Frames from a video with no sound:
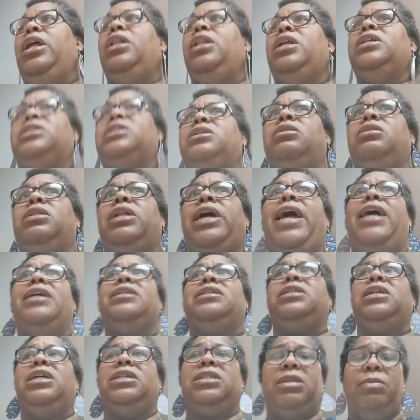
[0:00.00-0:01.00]
this will
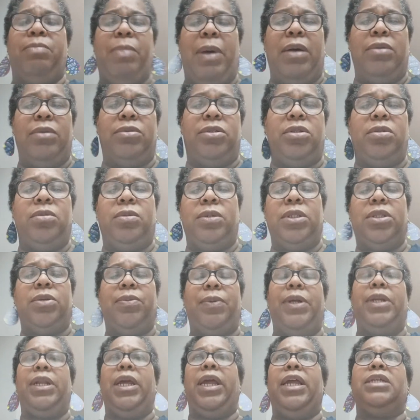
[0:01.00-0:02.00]
last us about 2 or
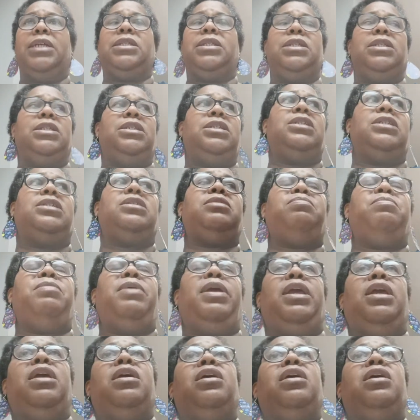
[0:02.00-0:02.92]
3 days. It's just me